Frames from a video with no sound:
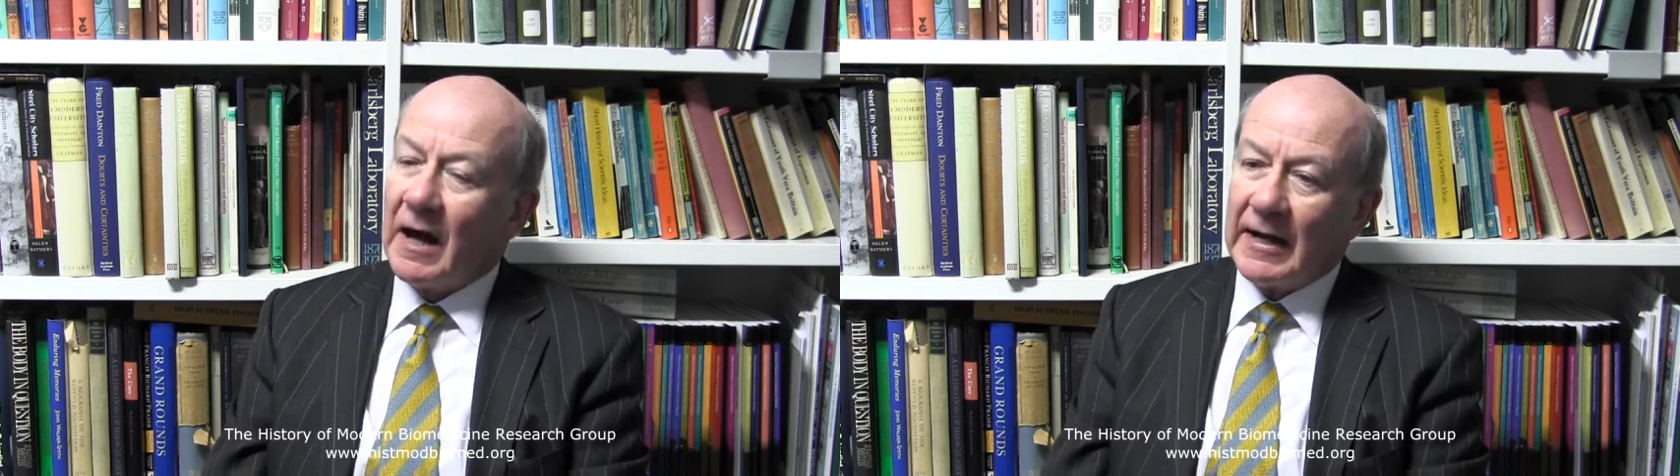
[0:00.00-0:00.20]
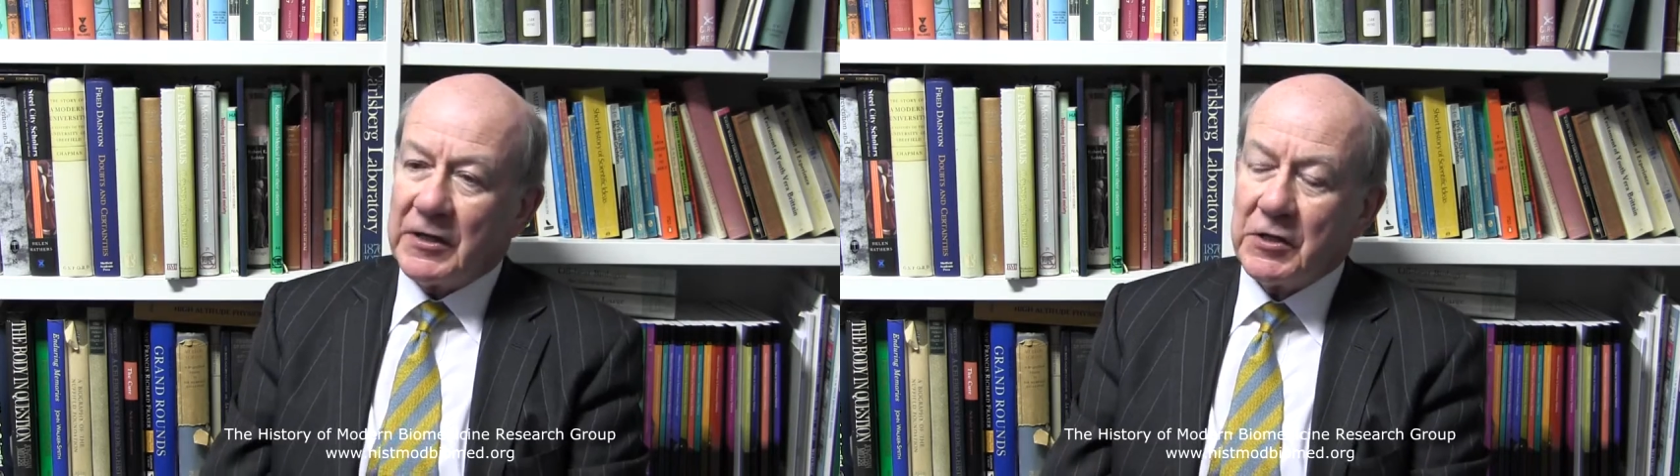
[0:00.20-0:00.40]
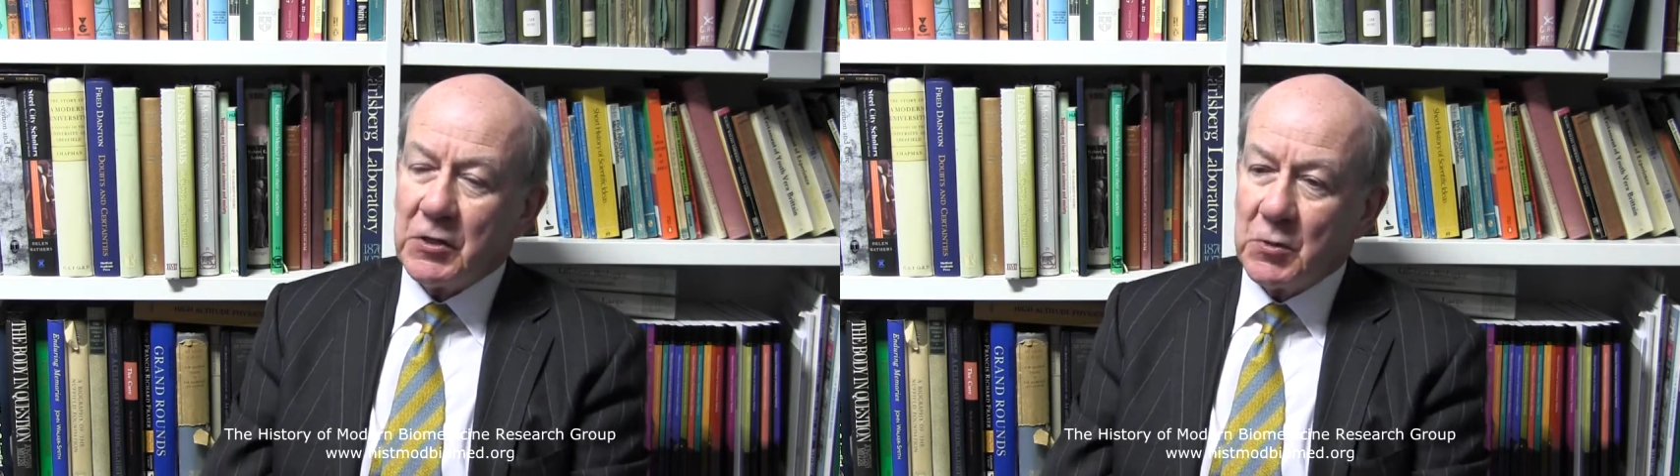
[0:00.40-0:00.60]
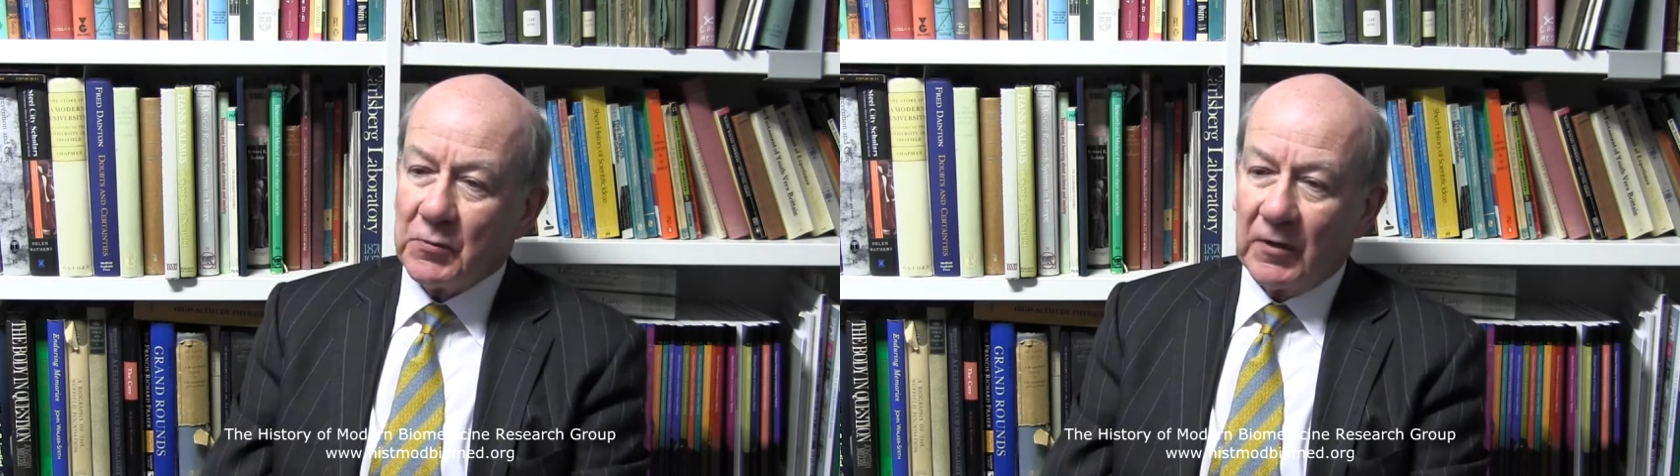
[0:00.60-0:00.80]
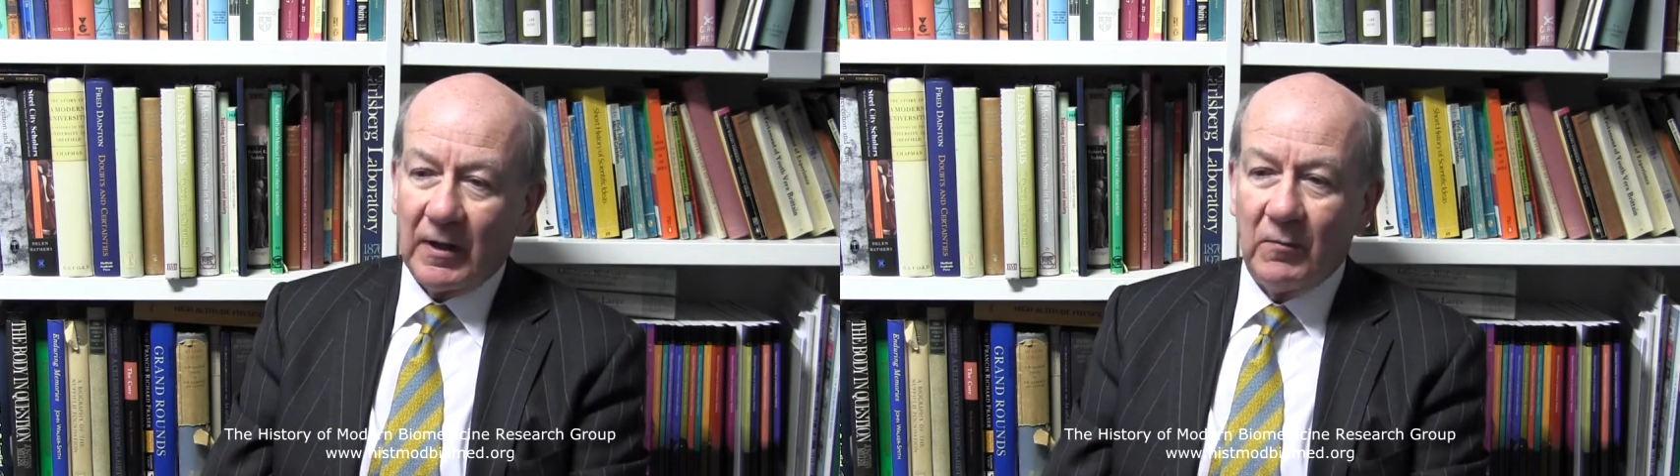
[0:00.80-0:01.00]
I
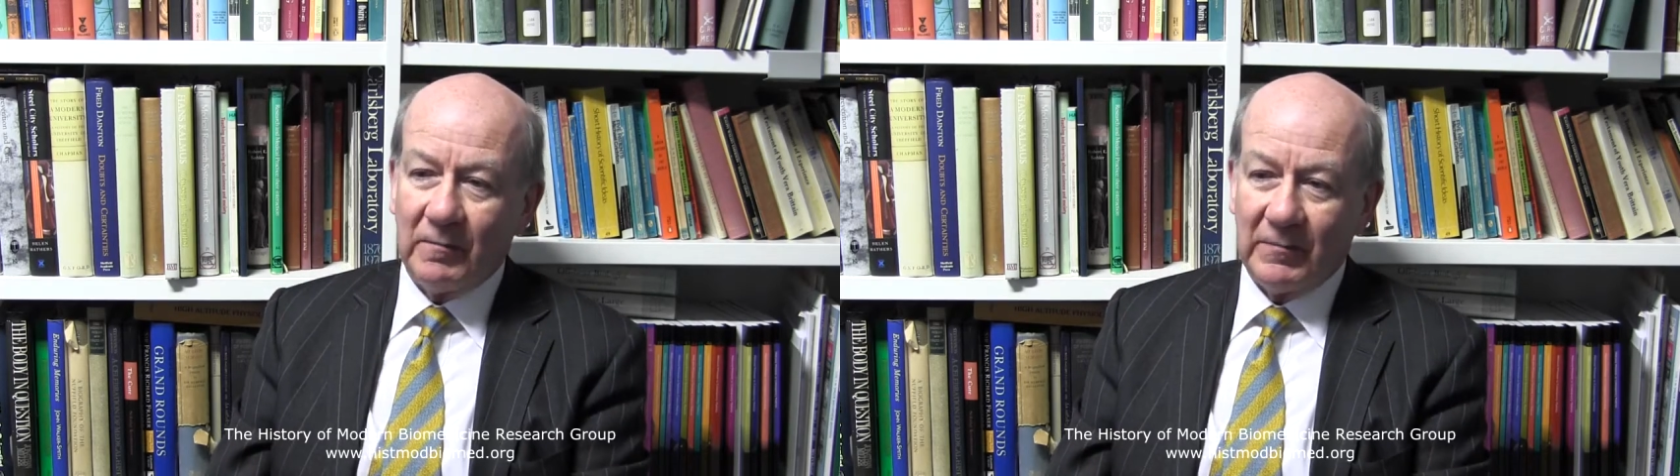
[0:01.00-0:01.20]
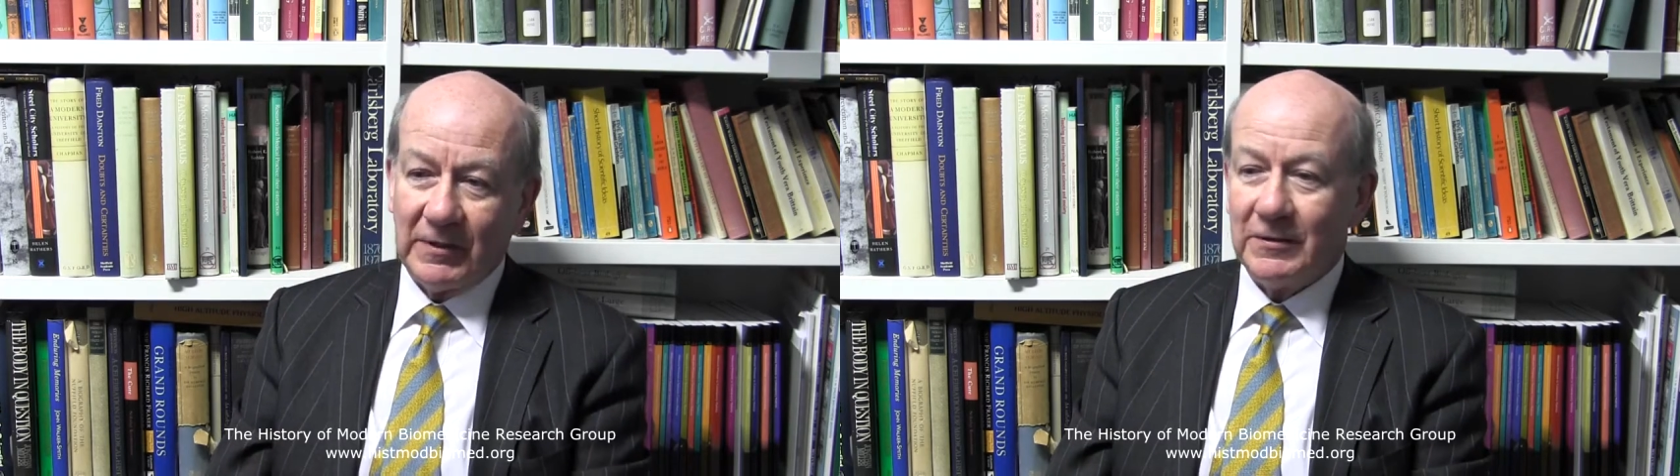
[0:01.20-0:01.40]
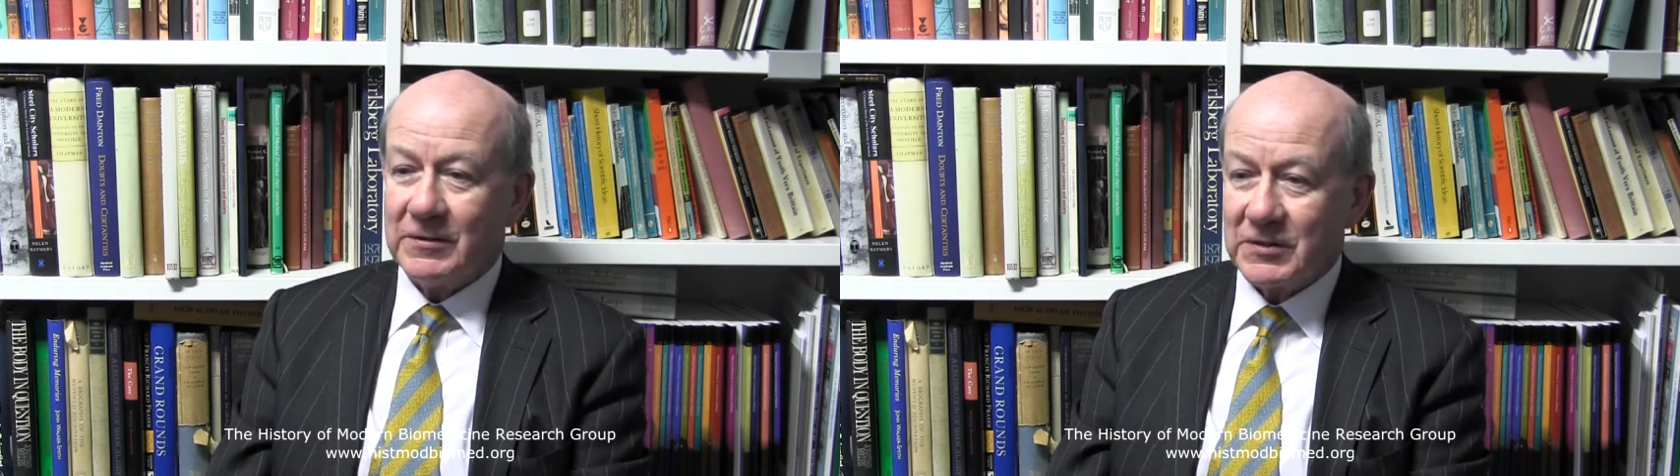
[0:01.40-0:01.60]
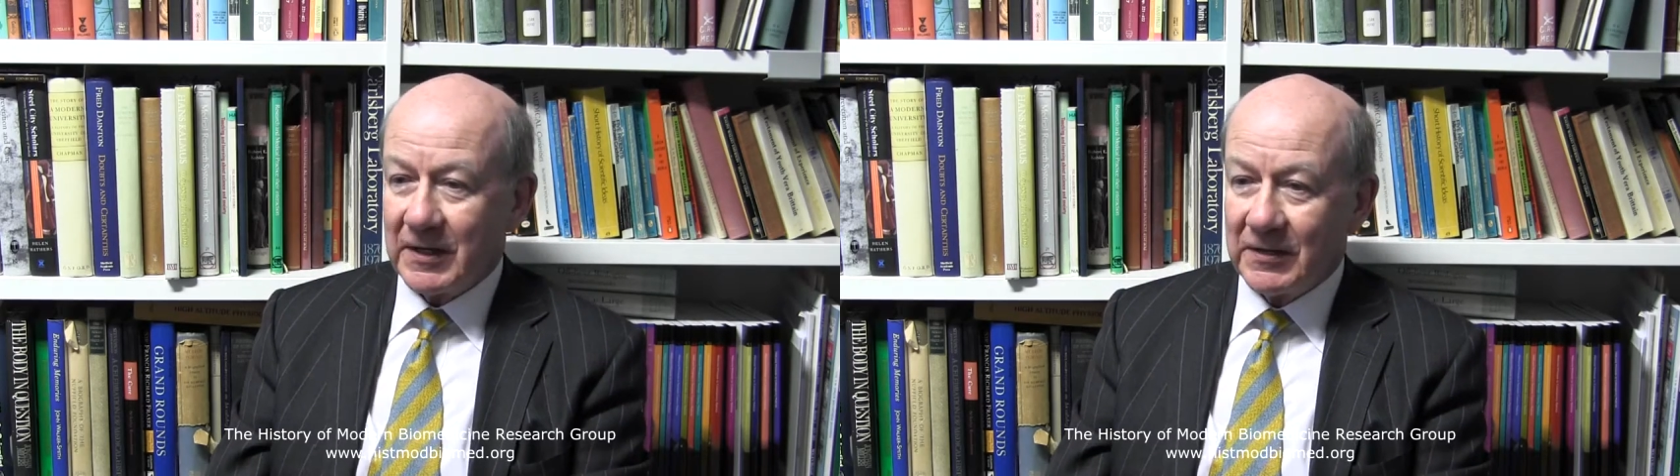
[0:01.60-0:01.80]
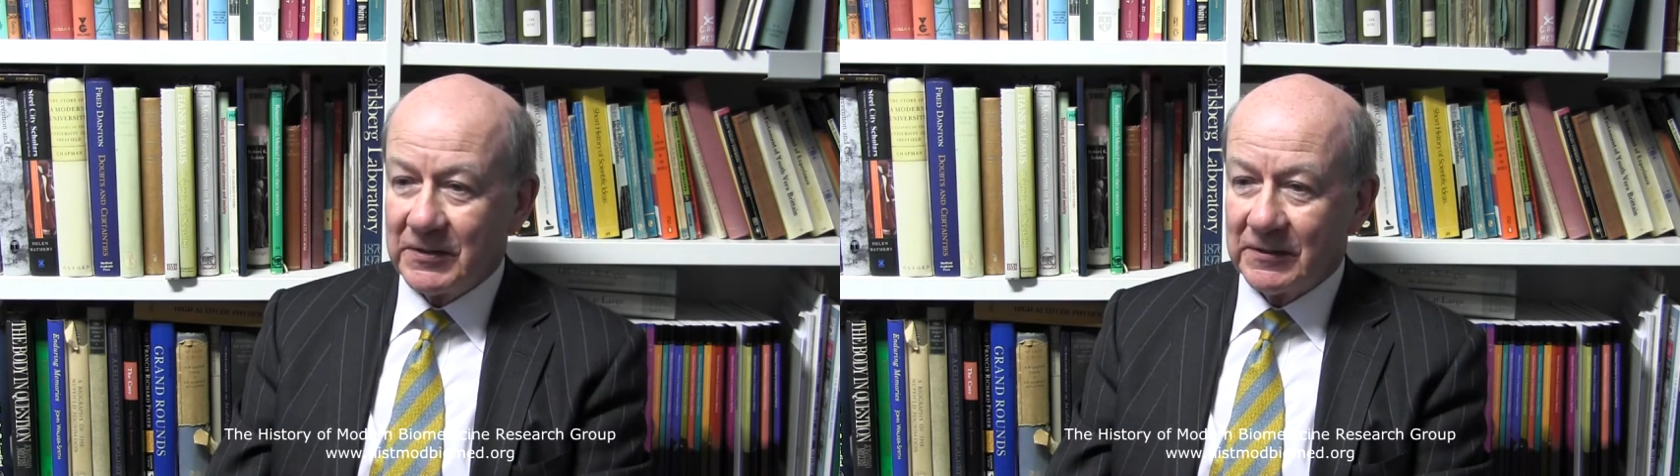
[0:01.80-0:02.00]
knew that I wouldn't be a good
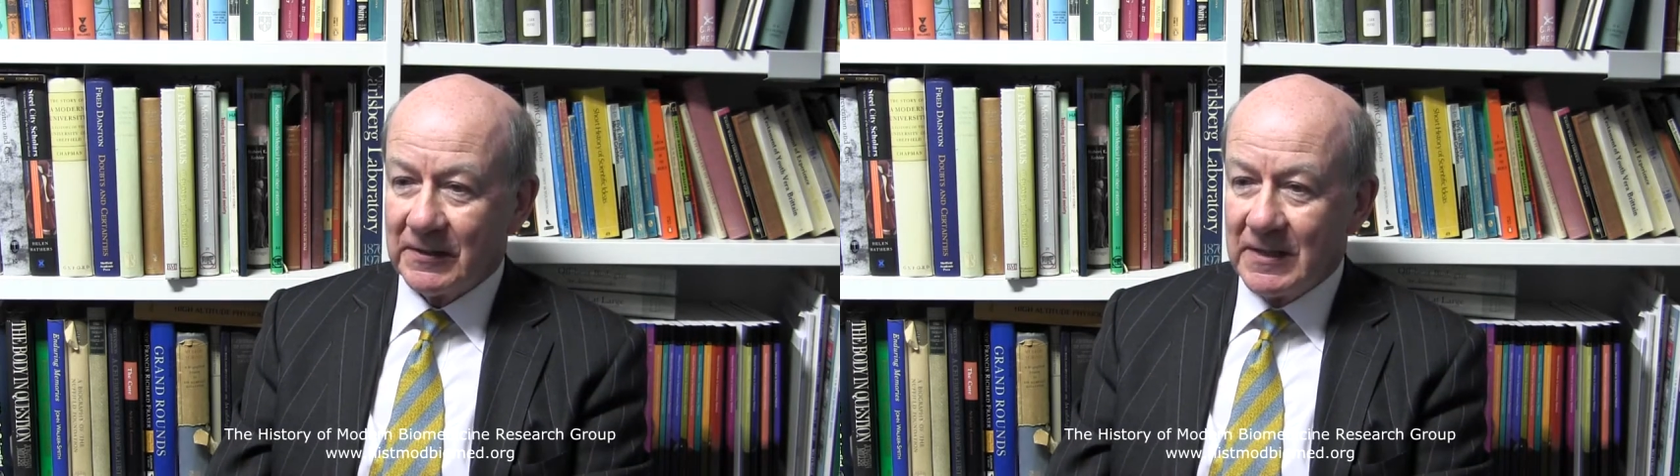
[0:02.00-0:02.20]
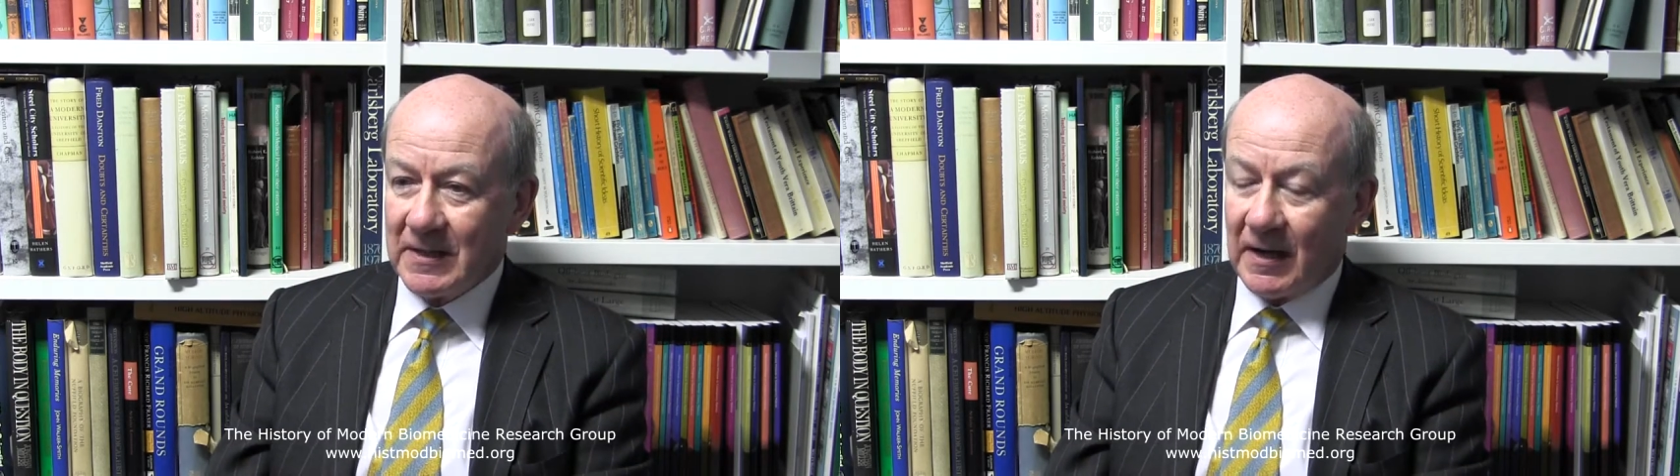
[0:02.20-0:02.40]
surgeon,